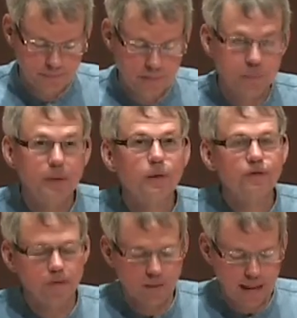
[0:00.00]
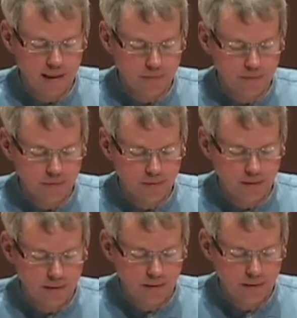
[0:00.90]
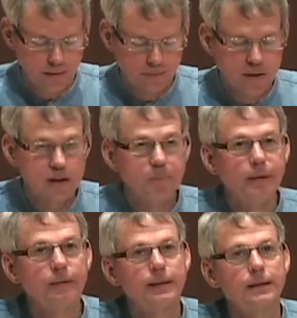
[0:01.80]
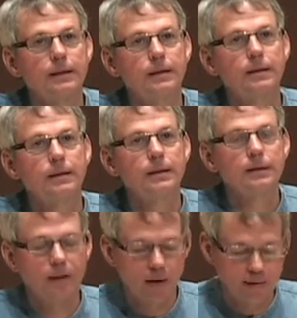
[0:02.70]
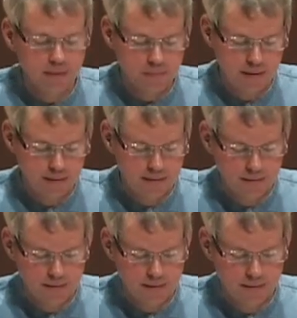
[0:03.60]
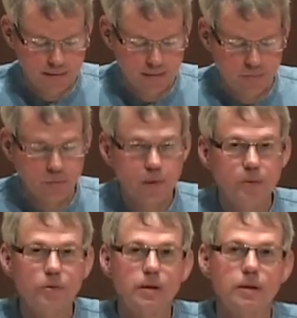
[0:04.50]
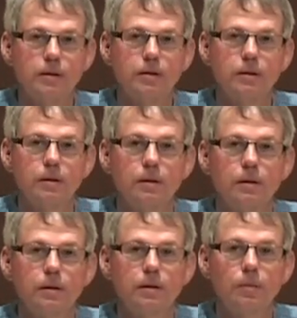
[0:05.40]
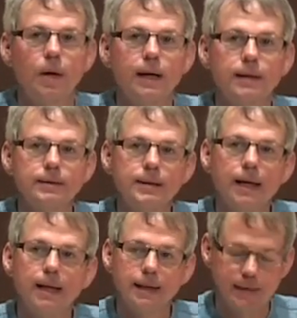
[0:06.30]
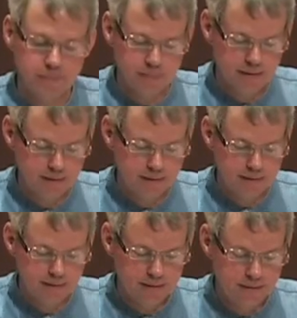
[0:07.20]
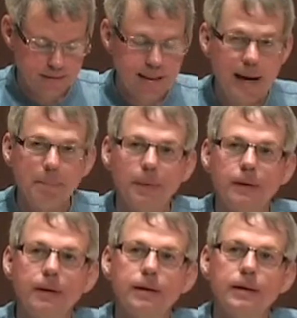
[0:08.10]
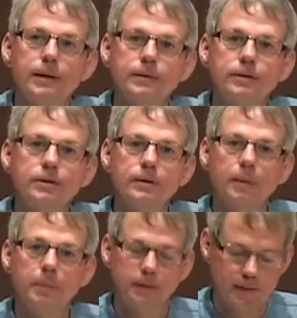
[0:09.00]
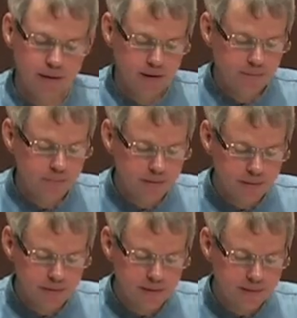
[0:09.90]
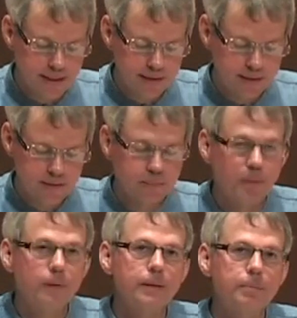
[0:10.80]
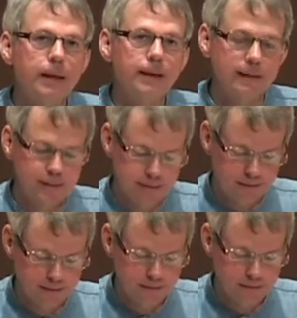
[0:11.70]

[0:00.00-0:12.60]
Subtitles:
The beautiful house of the spirit is cardamom, roses, wild thyme, sap and syrup, bird's nest and portabellas,